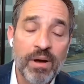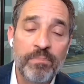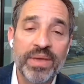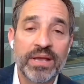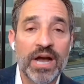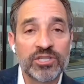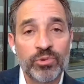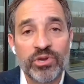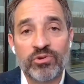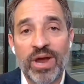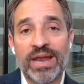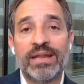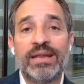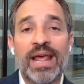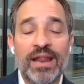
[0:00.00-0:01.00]
But because we
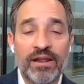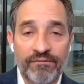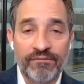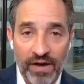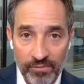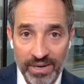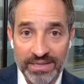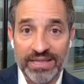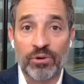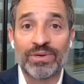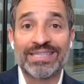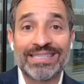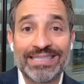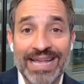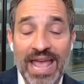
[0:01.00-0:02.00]
created an environment
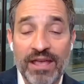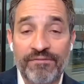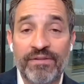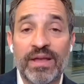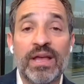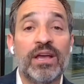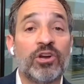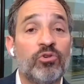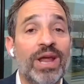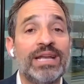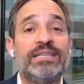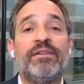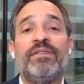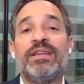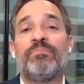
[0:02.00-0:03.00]
that was safe,
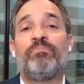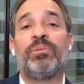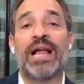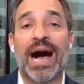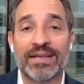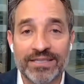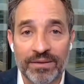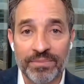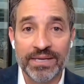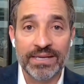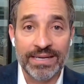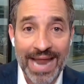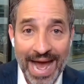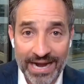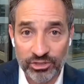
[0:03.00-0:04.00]
creativity
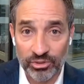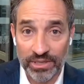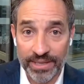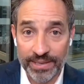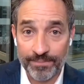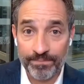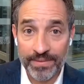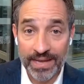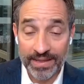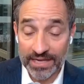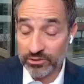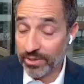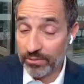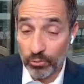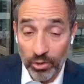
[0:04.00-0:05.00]
blossomed naturally.
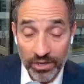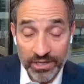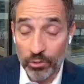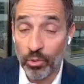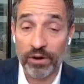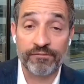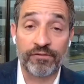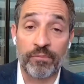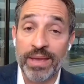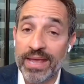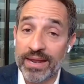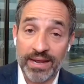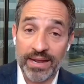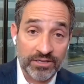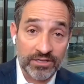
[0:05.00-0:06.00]
And that's what can work for
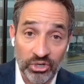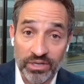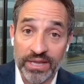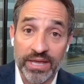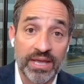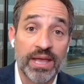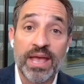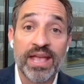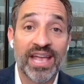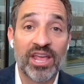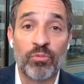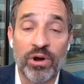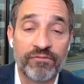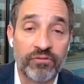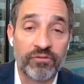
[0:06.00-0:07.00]
me, and it certainly
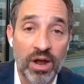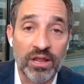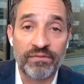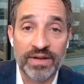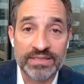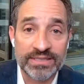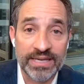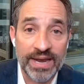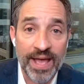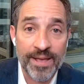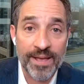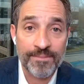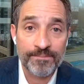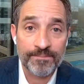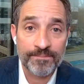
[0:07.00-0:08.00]
can work for all of us today.